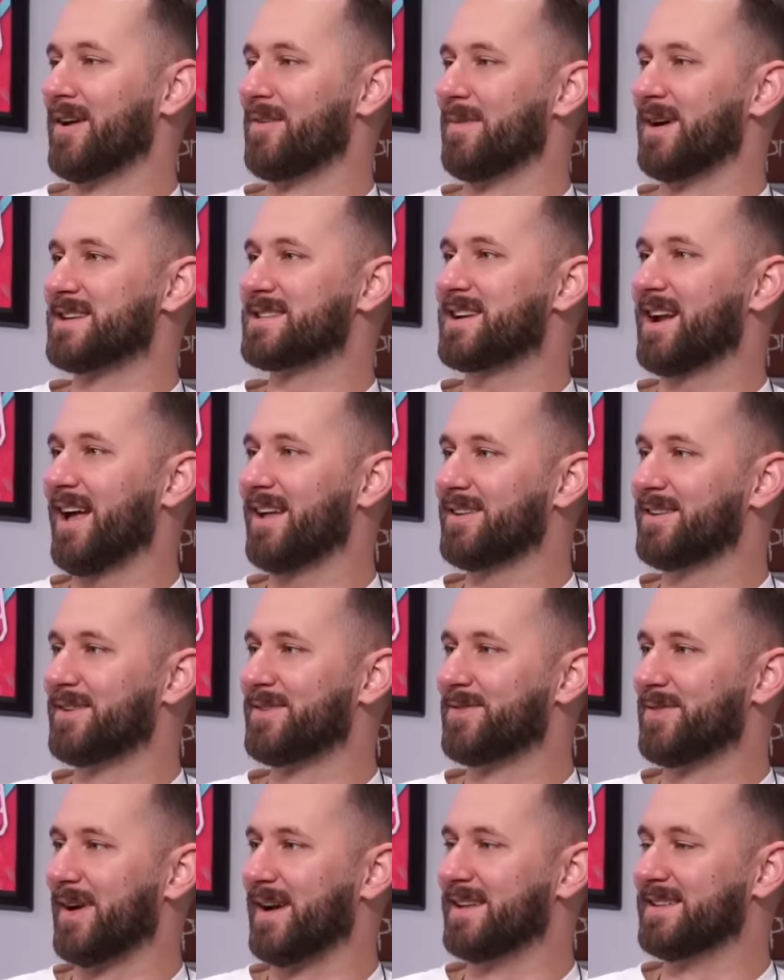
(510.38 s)
my
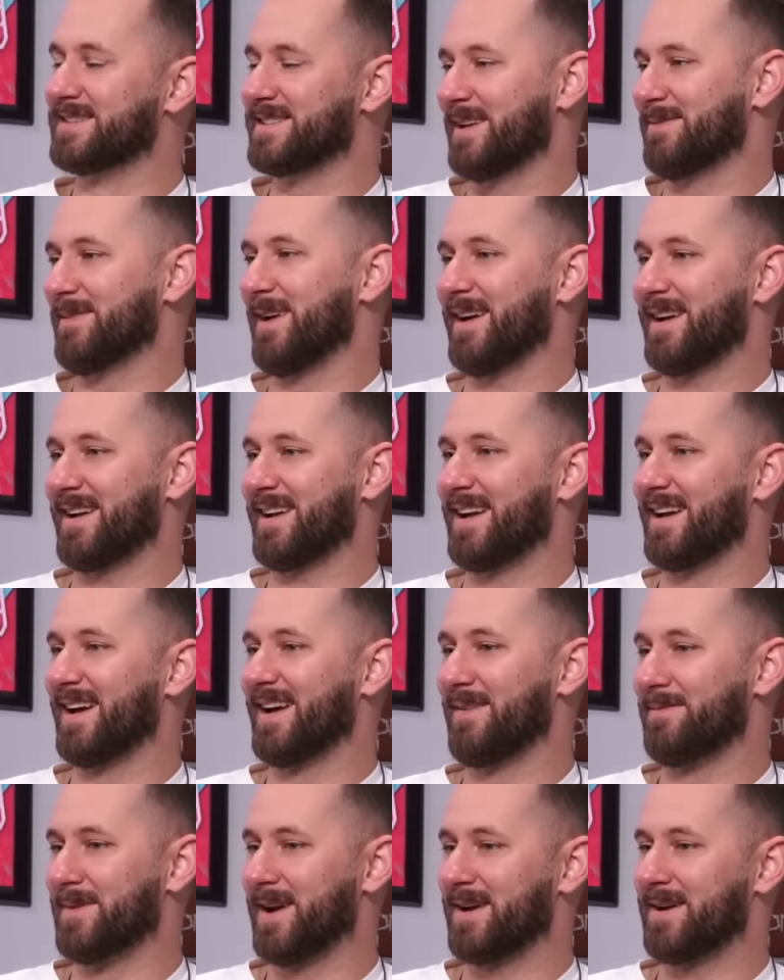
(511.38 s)
childhood friends, I'm not
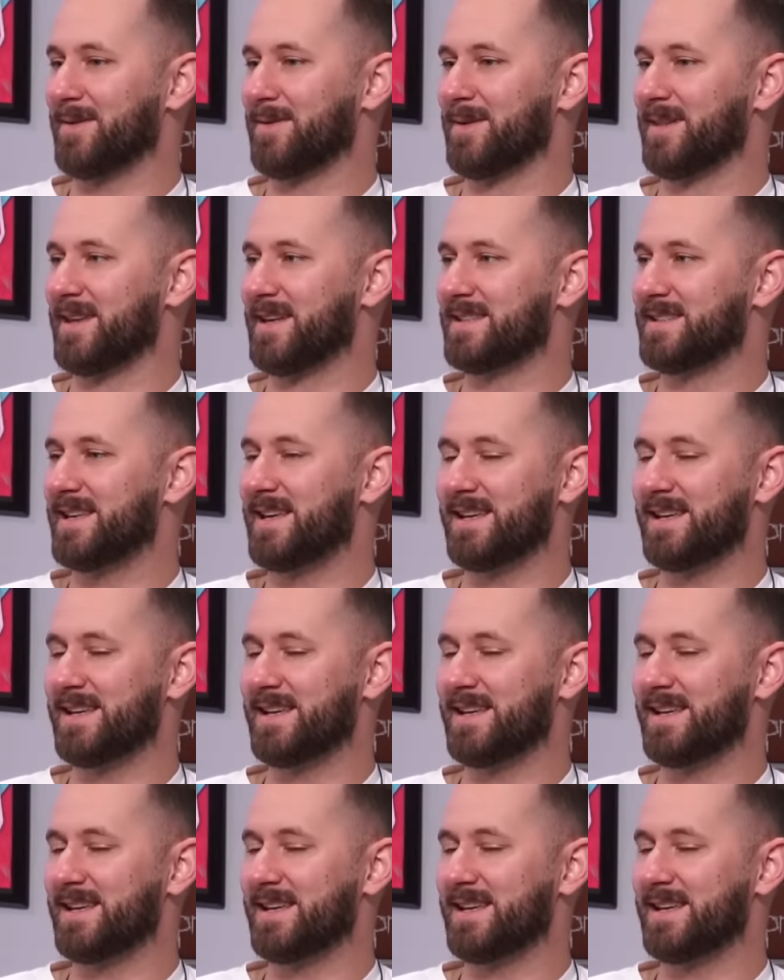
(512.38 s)
gonna release